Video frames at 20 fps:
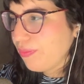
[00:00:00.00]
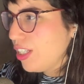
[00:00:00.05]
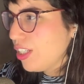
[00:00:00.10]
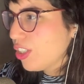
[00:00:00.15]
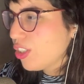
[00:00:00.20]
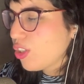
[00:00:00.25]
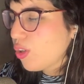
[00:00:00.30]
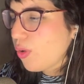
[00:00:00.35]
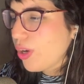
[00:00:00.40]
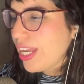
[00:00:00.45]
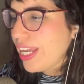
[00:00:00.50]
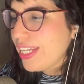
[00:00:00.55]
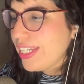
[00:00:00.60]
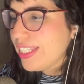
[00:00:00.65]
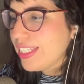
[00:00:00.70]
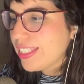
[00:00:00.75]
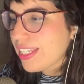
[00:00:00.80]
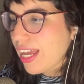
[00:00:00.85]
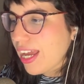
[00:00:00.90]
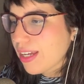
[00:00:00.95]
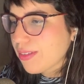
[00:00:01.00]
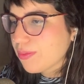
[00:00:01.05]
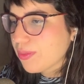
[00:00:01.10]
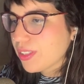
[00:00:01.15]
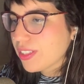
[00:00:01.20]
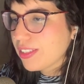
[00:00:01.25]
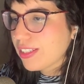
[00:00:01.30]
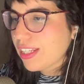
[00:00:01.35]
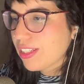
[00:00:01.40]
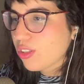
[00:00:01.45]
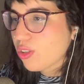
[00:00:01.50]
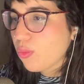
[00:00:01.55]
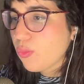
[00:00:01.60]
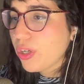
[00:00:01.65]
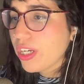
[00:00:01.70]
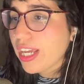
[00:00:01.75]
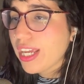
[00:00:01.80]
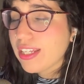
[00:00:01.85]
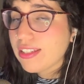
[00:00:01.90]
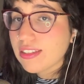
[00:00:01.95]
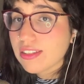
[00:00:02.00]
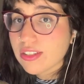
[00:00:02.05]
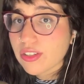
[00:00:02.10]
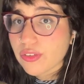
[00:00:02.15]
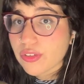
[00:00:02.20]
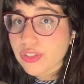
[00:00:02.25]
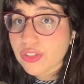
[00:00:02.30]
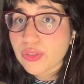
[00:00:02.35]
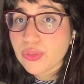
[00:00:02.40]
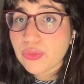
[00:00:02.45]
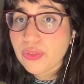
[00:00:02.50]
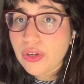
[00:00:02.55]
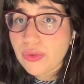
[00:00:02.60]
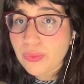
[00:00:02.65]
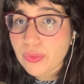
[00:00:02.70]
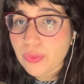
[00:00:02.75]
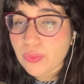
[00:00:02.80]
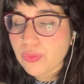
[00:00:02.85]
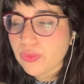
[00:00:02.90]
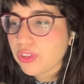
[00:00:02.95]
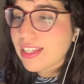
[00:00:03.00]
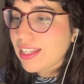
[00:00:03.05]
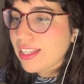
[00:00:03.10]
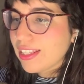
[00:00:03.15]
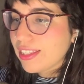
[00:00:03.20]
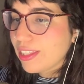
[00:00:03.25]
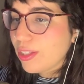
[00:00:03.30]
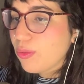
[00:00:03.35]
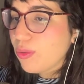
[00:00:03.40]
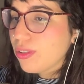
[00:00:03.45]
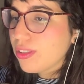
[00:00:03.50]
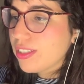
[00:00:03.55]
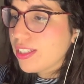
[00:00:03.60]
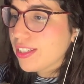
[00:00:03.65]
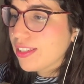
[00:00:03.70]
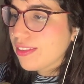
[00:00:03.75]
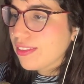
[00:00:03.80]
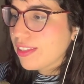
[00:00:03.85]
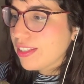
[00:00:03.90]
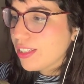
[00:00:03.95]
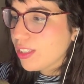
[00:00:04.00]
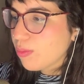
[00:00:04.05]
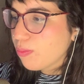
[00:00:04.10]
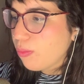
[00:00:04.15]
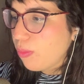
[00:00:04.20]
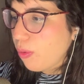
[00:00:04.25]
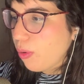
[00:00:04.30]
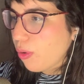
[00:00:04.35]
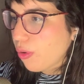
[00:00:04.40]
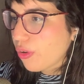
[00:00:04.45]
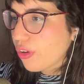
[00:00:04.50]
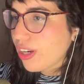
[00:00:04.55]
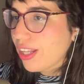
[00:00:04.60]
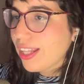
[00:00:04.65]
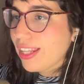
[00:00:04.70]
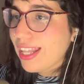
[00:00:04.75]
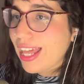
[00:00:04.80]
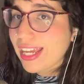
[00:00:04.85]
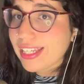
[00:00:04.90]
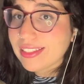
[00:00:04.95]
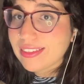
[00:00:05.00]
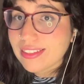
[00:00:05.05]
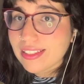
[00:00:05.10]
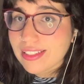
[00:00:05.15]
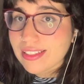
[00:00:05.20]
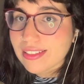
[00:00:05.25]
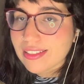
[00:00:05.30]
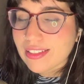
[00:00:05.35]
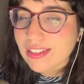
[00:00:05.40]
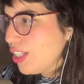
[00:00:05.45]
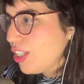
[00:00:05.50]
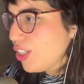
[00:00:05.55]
So anytime that someone enters to the room, they will see this board like this.